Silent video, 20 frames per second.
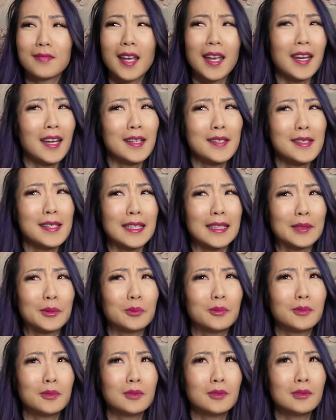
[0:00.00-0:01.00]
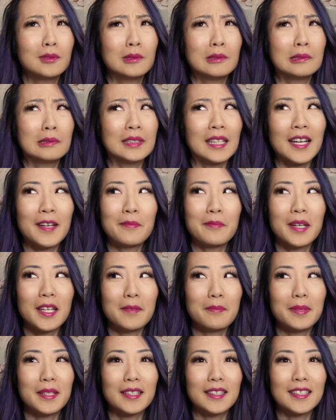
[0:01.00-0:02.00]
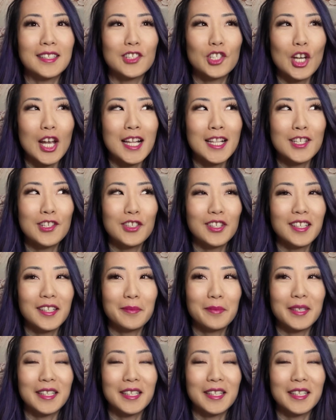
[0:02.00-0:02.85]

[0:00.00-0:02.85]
and I was like, ooh, that might be a little challenging,